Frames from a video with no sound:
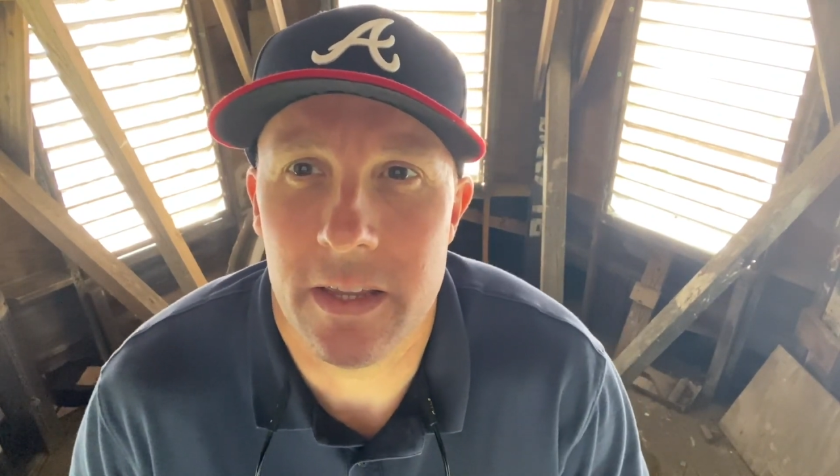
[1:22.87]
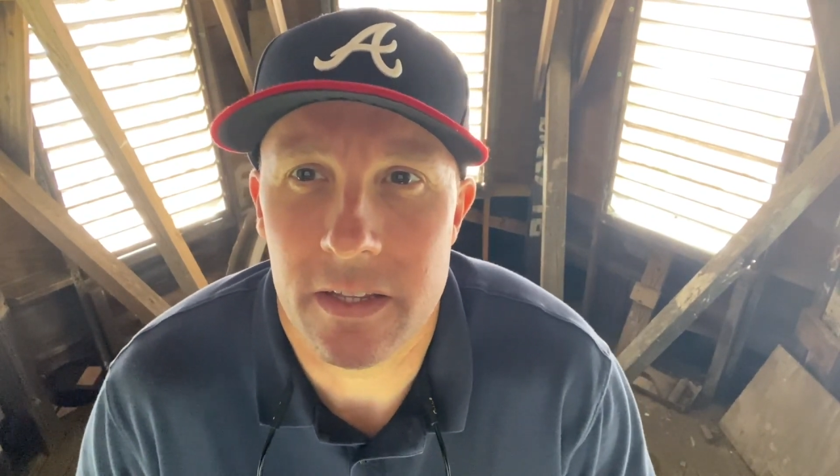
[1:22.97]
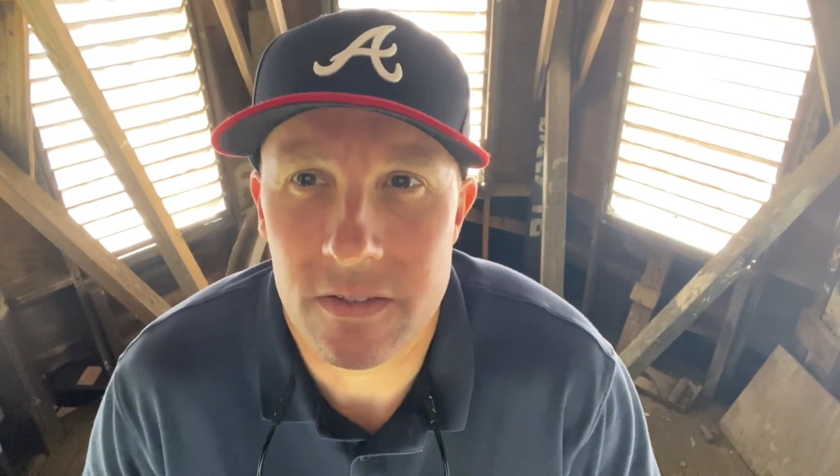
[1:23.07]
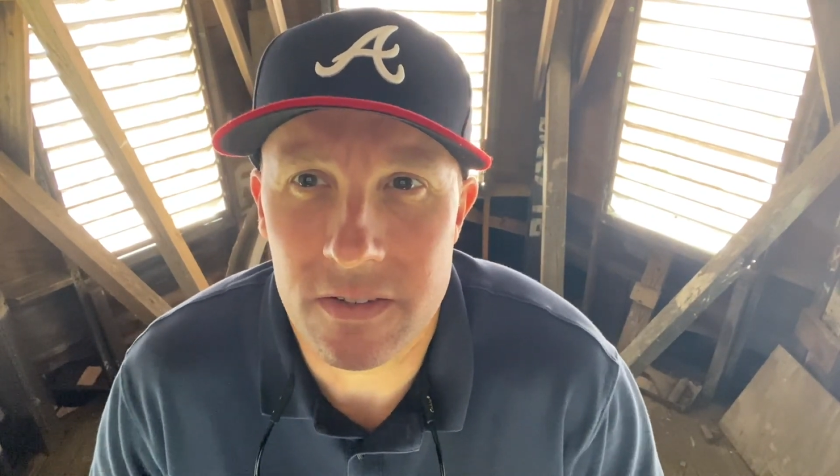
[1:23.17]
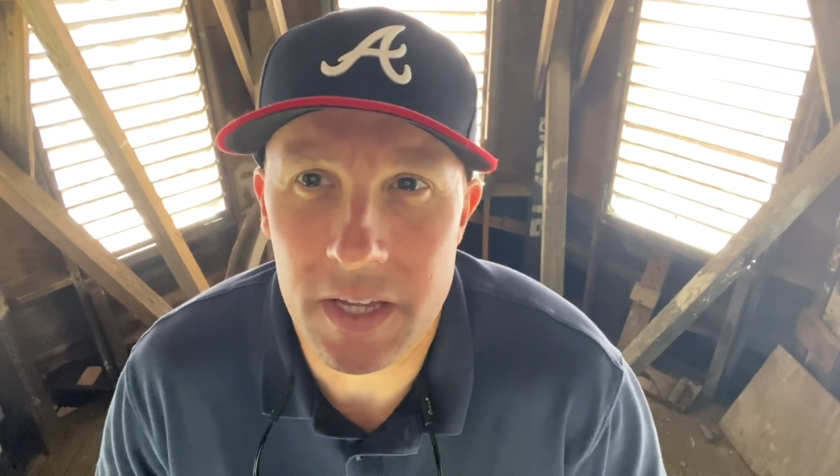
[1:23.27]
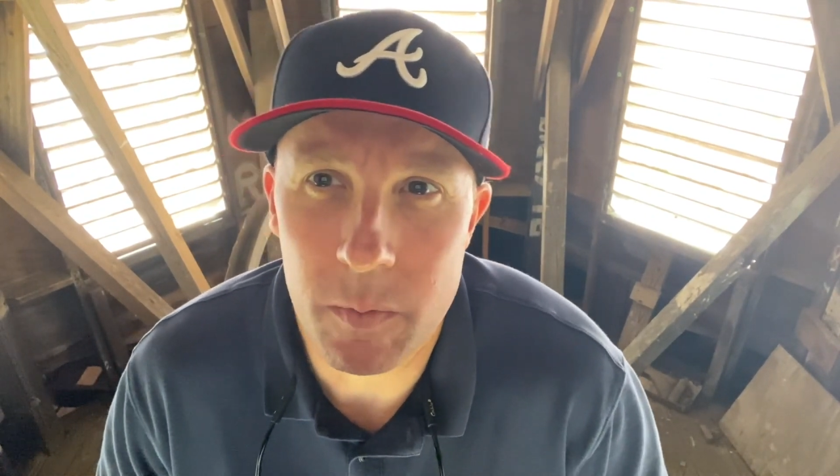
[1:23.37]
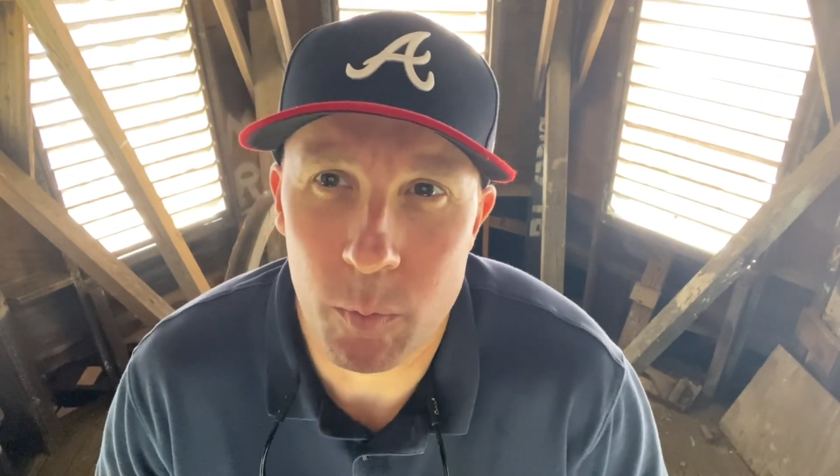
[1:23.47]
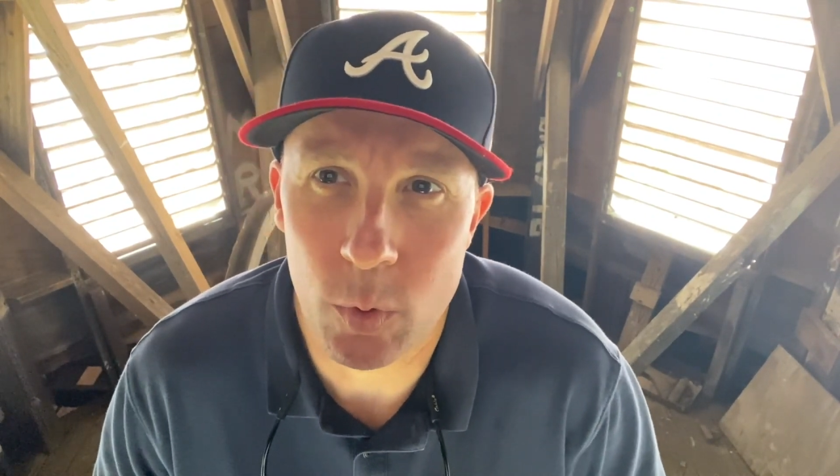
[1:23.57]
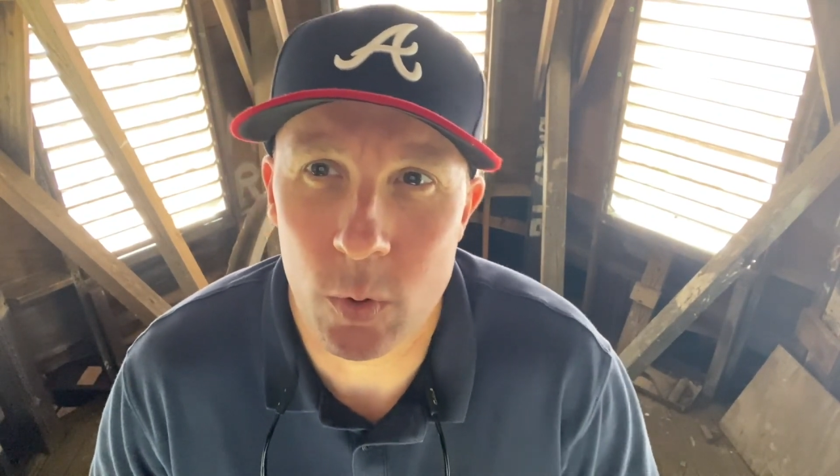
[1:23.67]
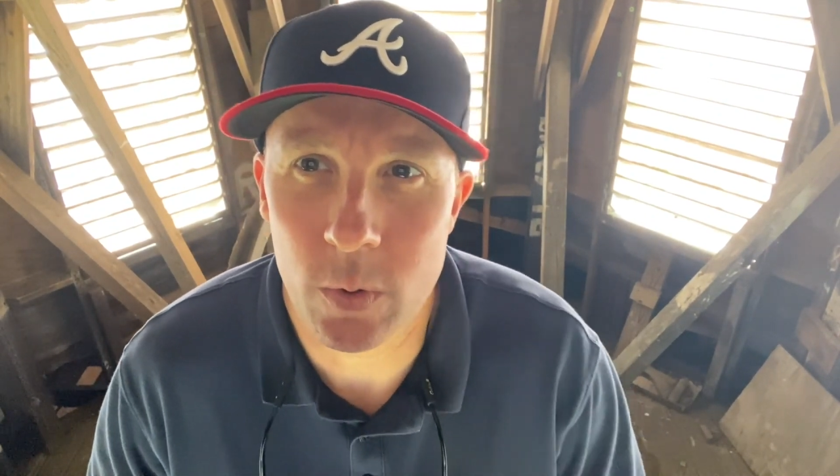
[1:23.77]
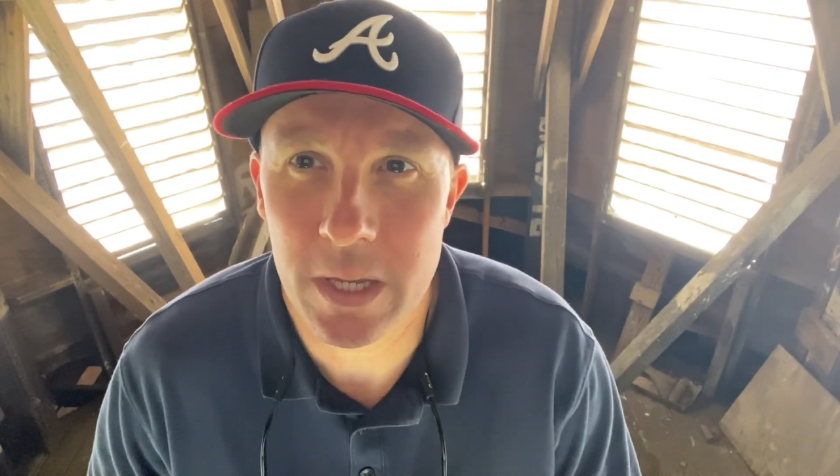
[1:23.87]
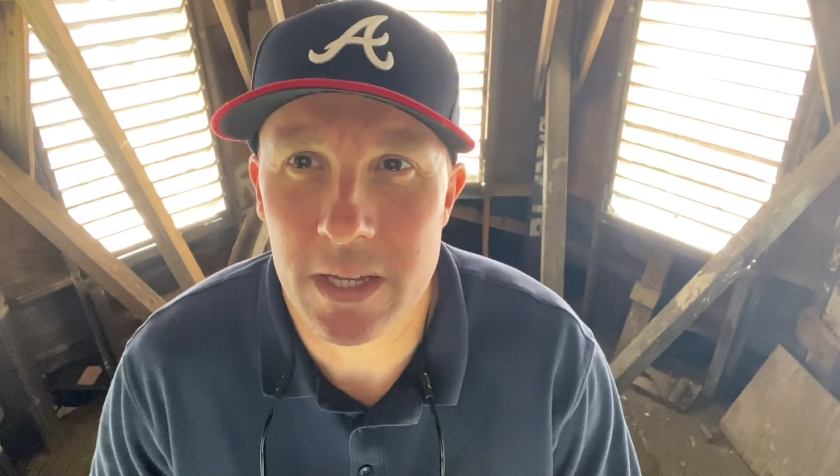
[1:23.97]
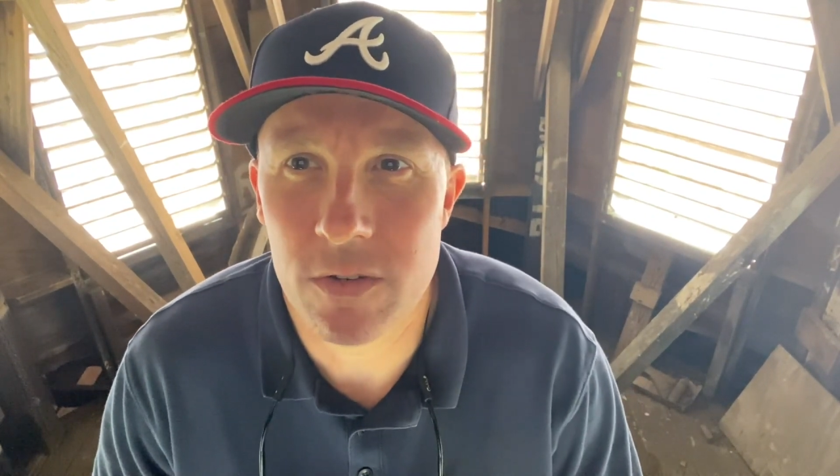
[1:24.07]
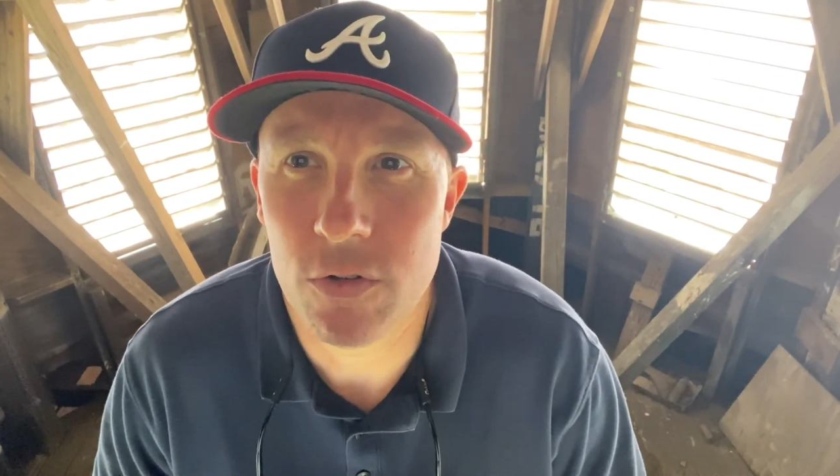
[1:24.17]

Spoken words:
the steeple in